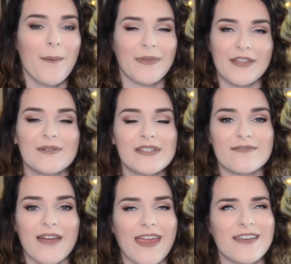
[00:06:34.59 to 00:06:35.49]
beauty
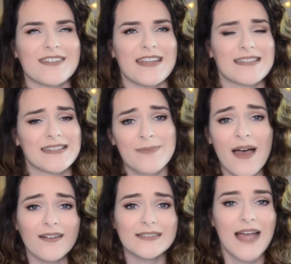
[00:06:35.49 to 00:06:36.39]
range. It
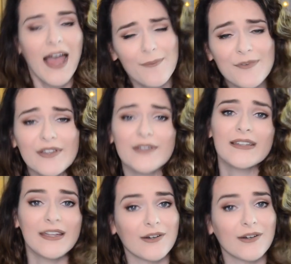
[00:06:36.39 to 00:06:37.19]
smells absolutely